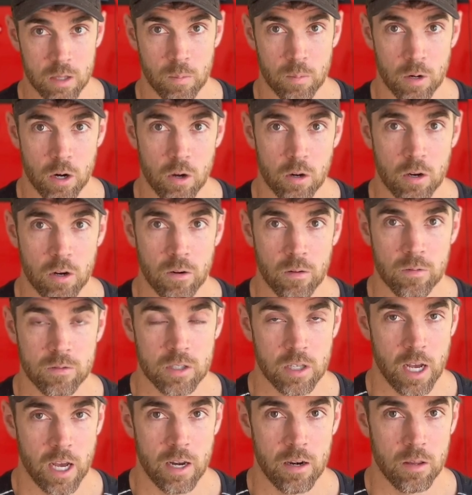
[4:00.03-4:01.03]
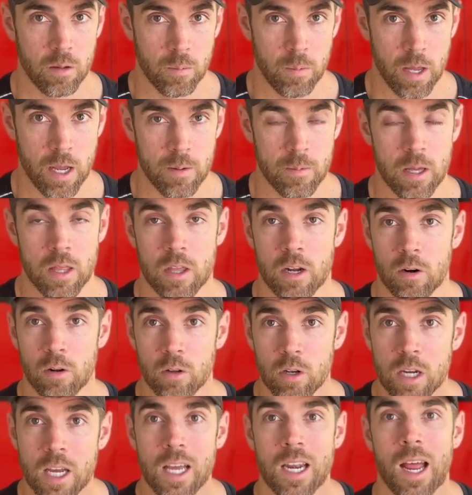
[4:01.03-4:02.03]
broker side of the payment. They're
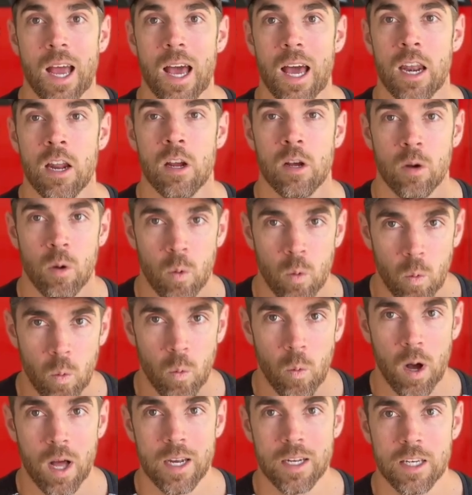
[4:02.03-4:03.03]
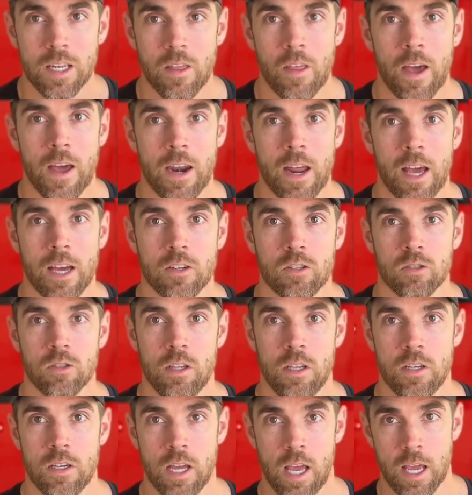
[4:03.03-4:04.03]
looking at what did that
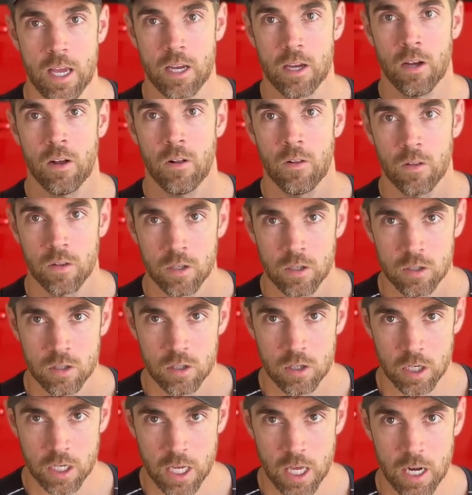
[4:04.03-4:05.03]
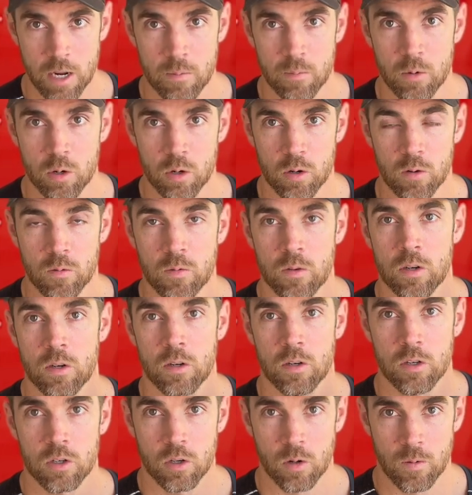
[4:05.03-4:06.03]
actually take to get it moved
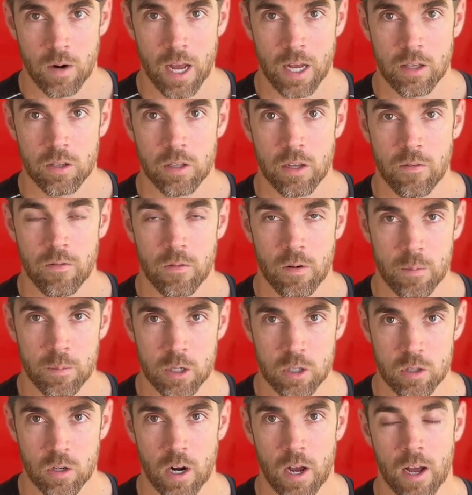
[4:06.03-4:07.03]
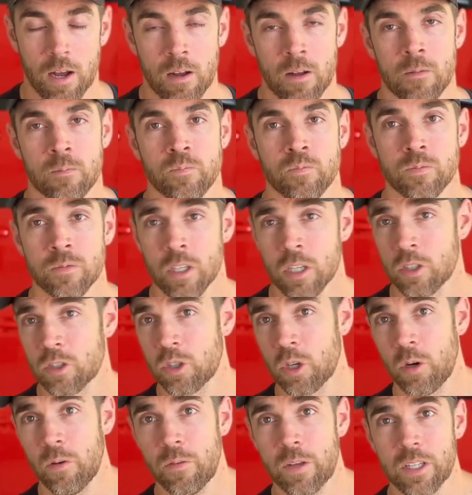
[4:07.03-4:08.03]
directly from a truck.
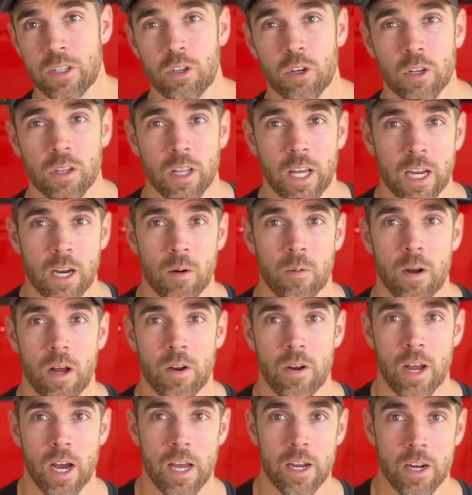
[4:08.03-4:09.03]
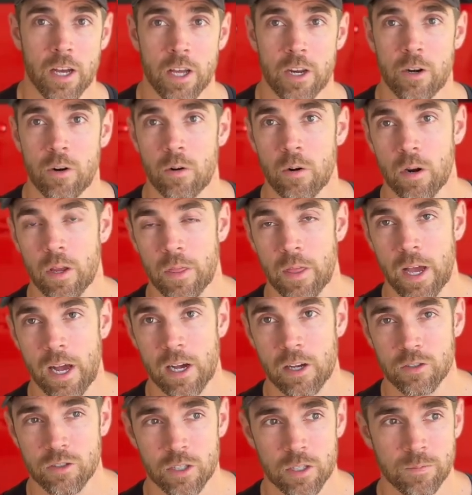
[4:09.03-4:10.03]
So if it took like around 900 or
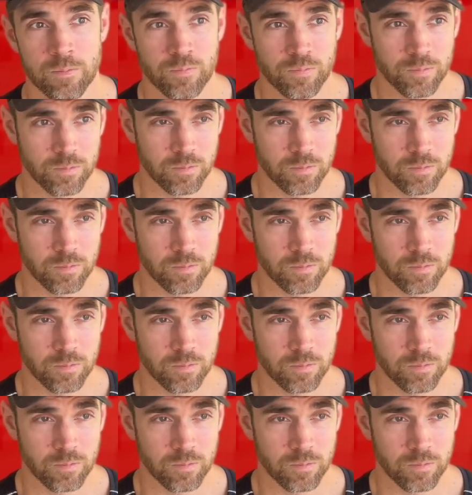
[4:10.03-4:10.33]
1,000,